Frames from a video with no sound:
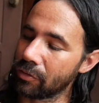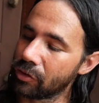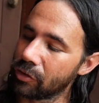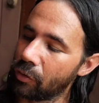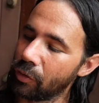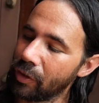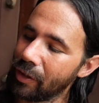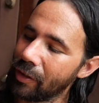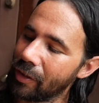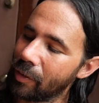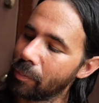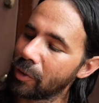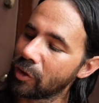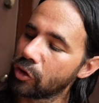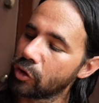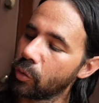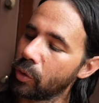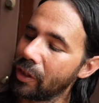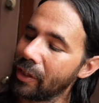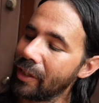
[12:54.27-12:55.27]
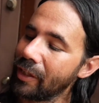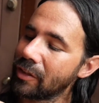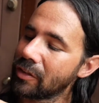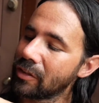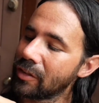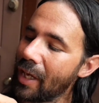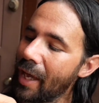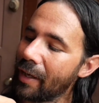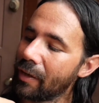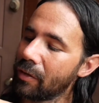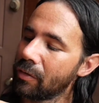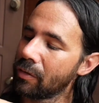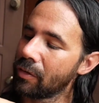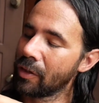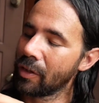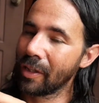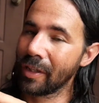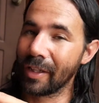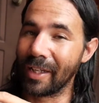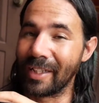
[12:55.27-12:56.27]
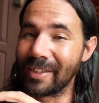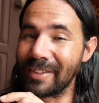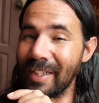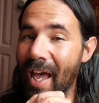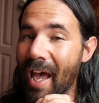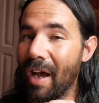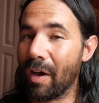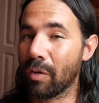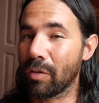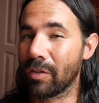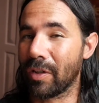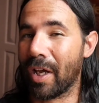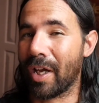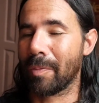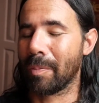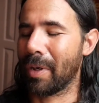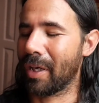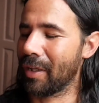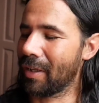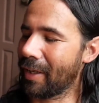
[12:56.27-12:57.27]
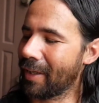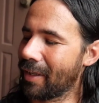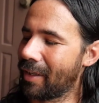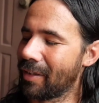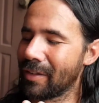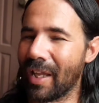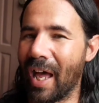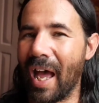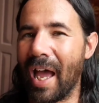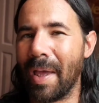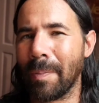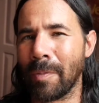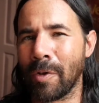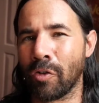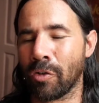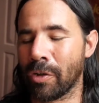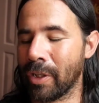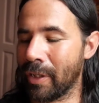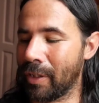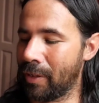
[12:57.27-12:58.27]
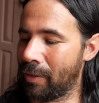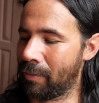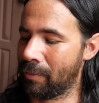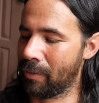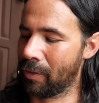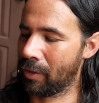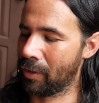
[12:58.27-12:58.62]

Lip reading: So in between each saddle, it's outlined by like a lime green.